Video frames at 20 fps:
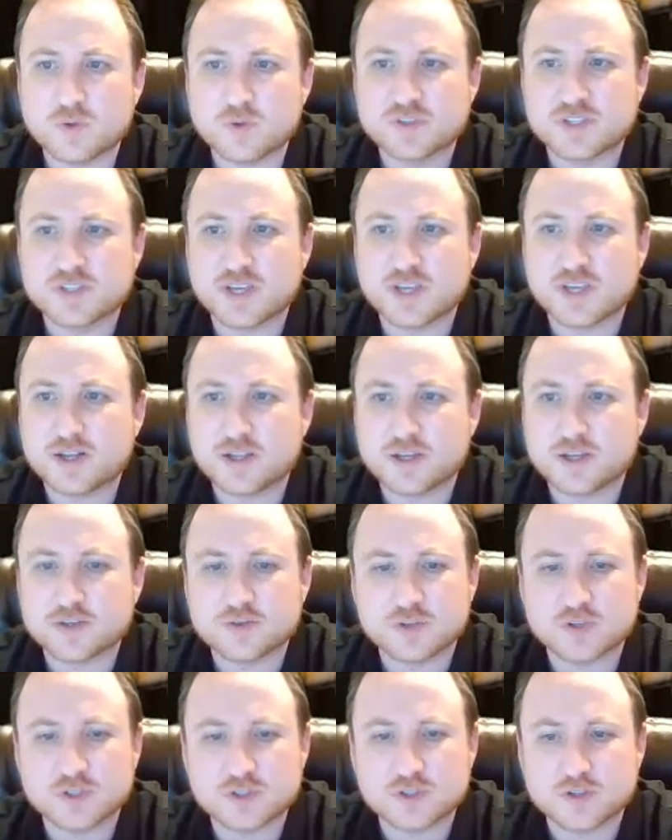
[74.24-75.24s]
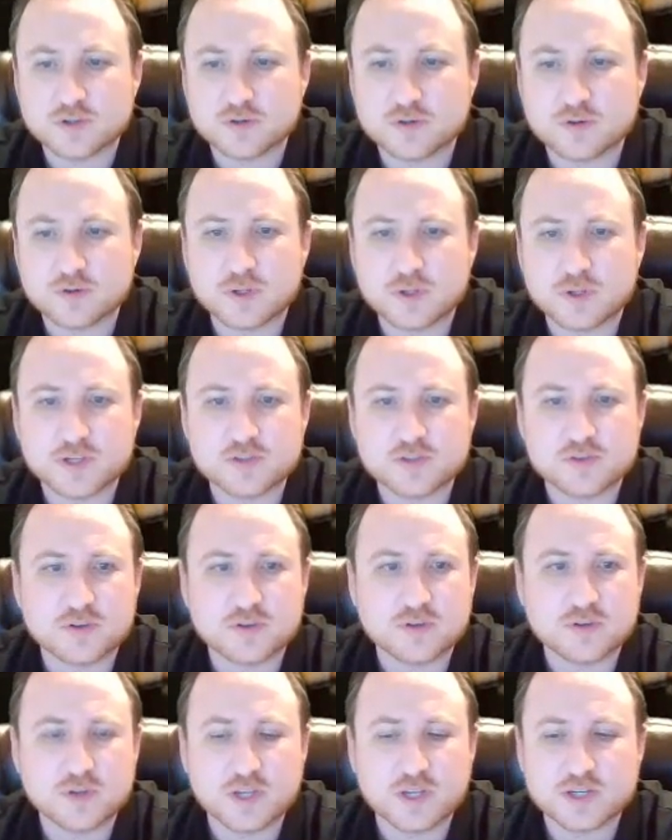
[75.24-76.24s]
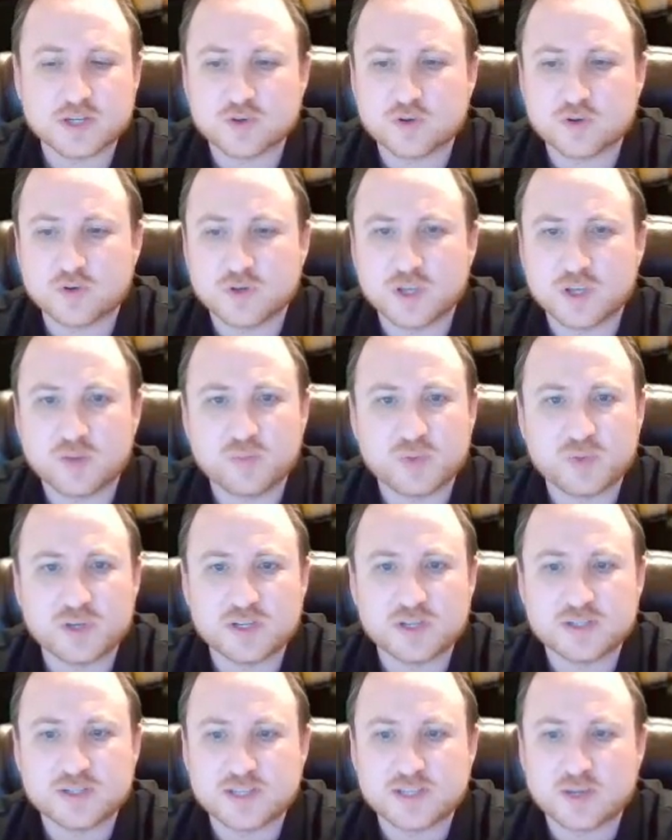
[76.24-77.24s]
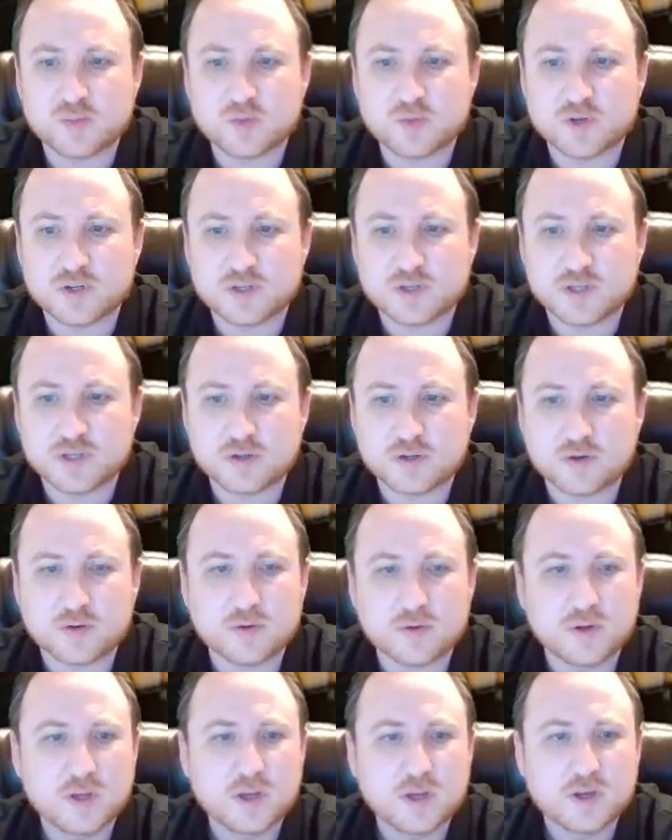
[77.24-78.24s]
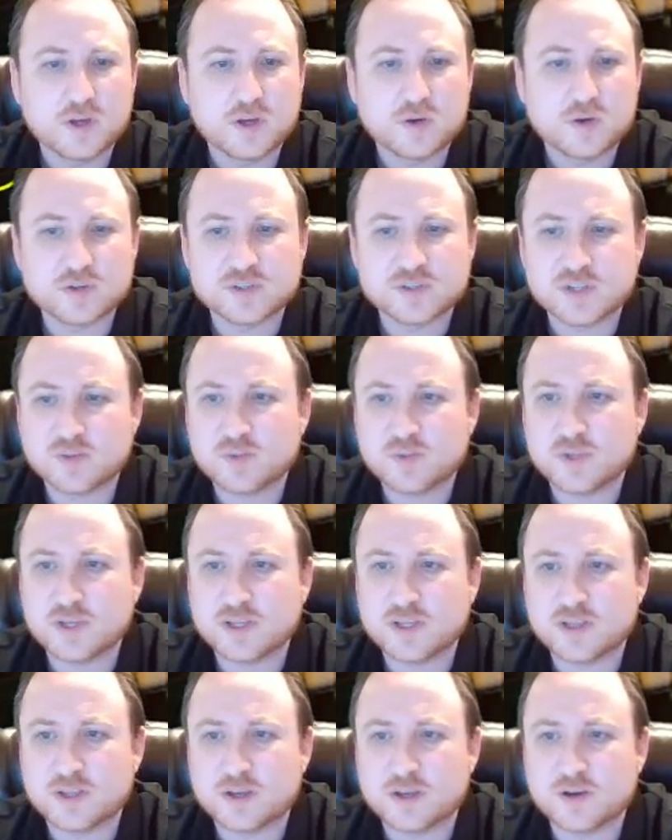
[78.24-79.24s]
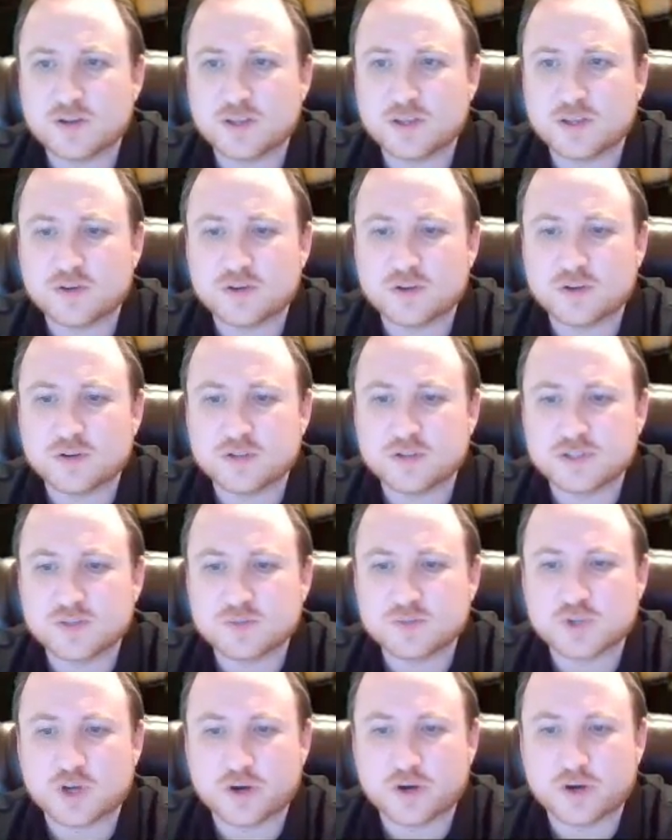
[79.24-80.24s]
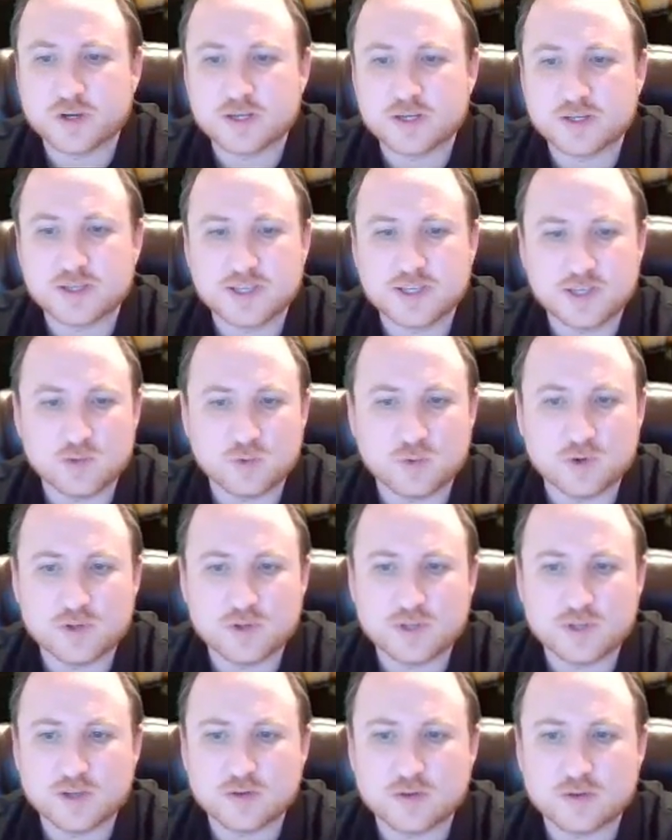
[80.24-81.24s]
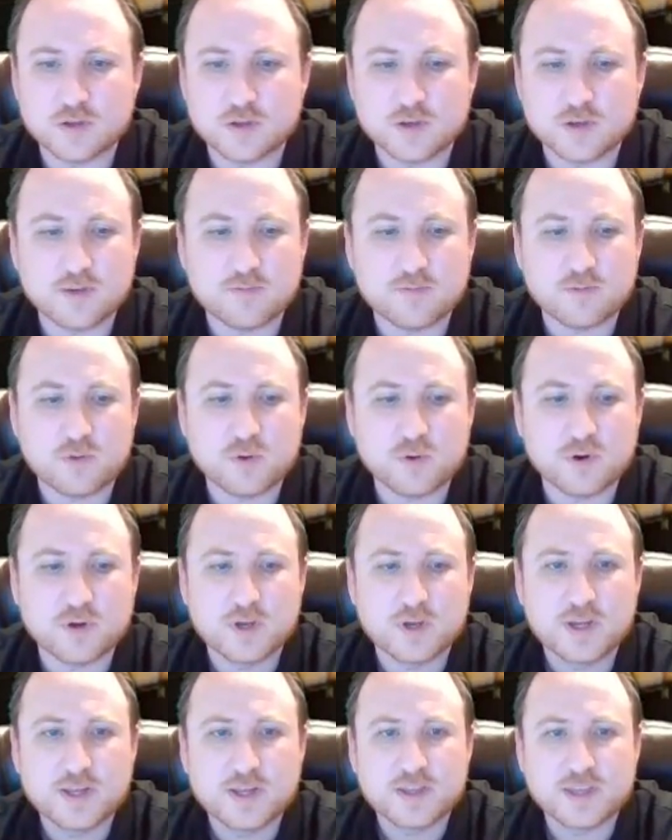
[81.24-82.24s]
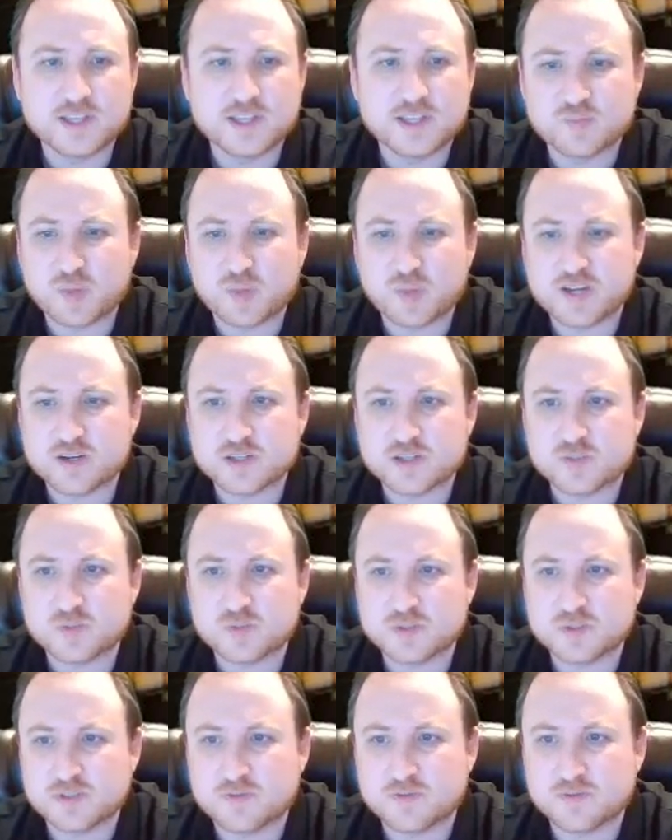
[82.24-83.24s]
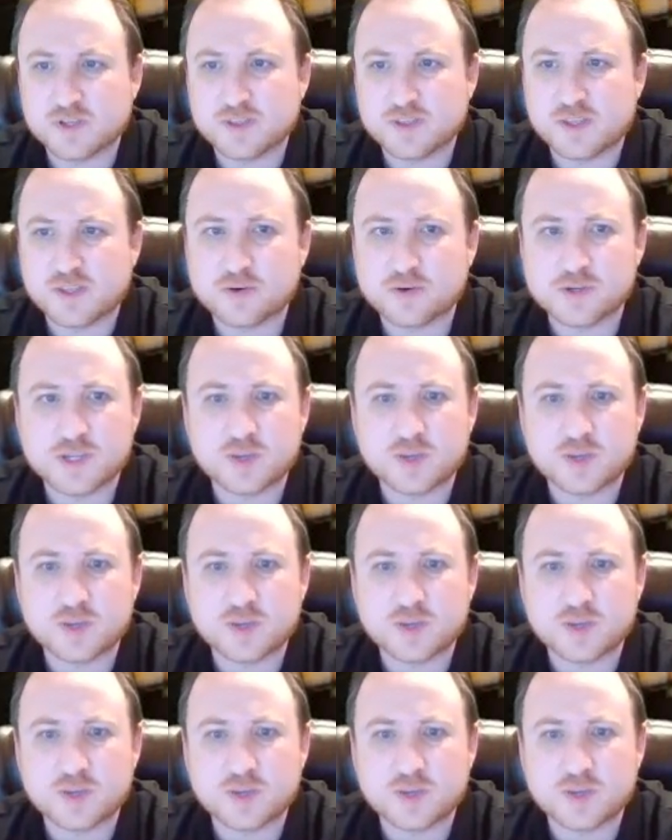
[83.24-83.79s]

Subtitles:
Riverside Electrician or Electrical Company San Bernardino, or something in there that some targeted keyword that you're looking for that's buyer specific that'll